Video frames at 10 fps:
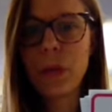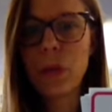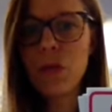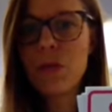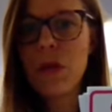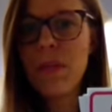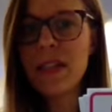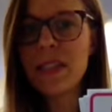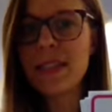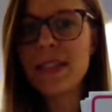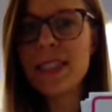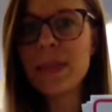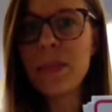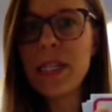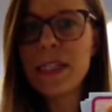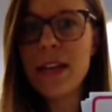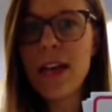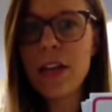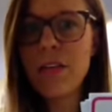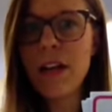Oh, remember this is a split
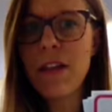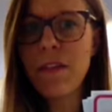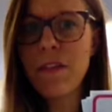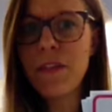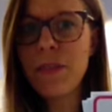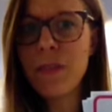digraph.